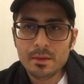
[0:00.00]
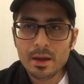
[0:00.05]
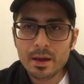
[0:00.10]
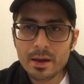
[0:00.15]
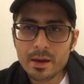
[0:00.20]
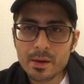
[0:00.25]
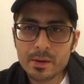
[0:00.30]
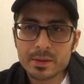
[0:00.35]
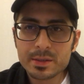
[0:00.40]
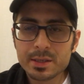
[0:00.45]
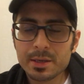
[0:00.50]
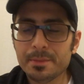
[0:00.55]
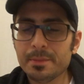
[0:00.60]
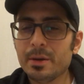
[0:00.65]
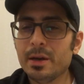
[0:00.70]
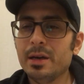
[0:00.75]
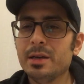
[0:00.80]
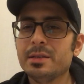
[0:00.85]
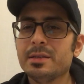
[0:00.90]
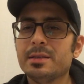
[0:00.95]
Hey, what's
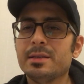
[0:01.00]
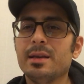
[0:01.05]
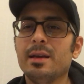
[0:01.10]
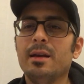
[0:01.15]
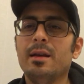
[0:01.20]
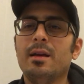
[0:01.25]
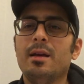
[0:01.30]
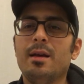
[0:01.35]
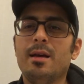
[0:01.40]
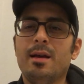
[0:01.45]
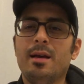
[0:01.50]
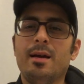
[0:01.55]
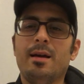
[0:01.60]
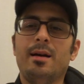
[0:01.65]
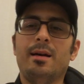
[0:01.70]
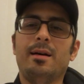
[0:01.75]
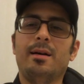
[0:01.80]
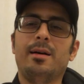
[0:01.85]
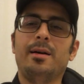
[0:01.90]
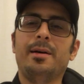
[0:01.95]
up, guys?
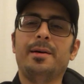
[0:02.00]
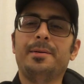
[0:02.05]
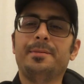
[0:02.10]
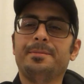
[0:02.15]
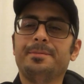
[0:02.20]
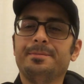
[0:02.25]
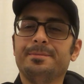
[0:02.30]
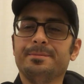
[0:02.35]
Uh,